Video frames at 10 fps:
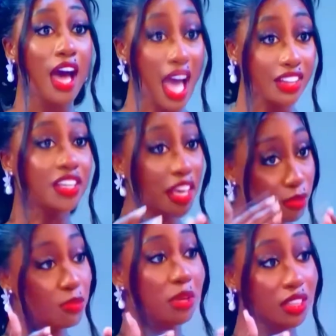I actually came
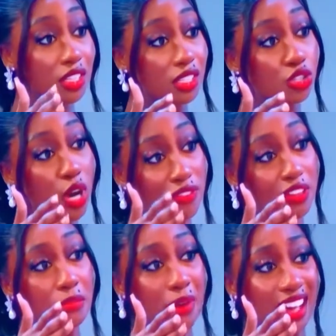to meet this
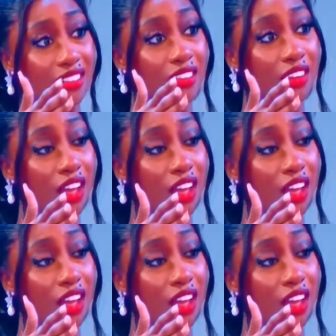trifling man,